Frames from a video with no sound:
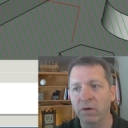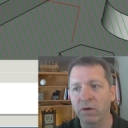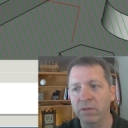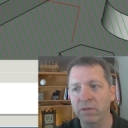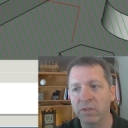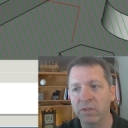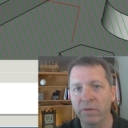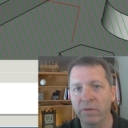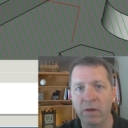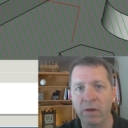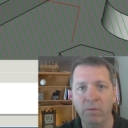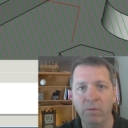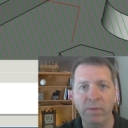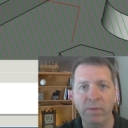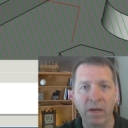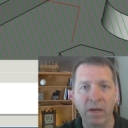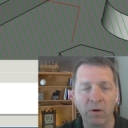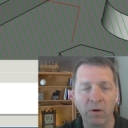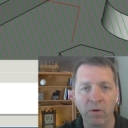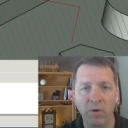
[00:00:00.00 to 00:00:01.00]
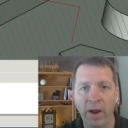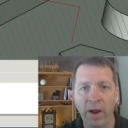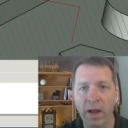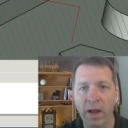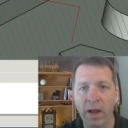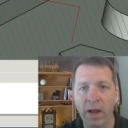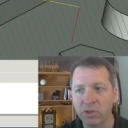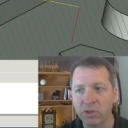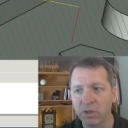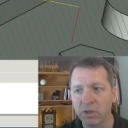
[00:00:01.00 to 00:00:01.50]
and so that would be a
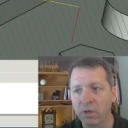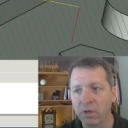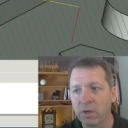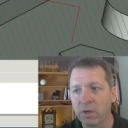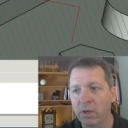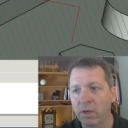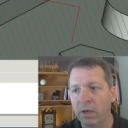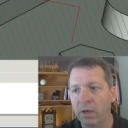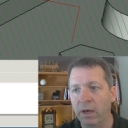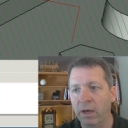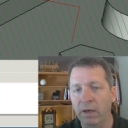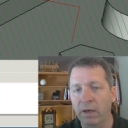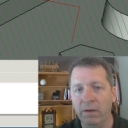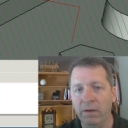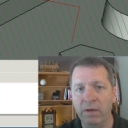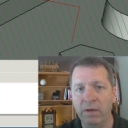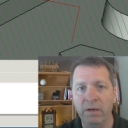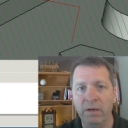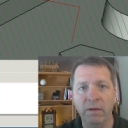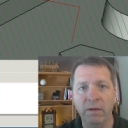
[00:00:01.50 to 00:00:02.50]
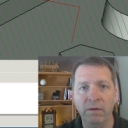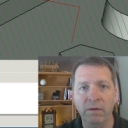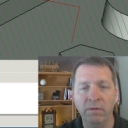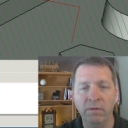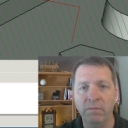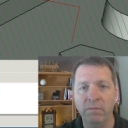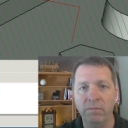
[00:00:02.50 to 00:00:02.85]
crash. You need to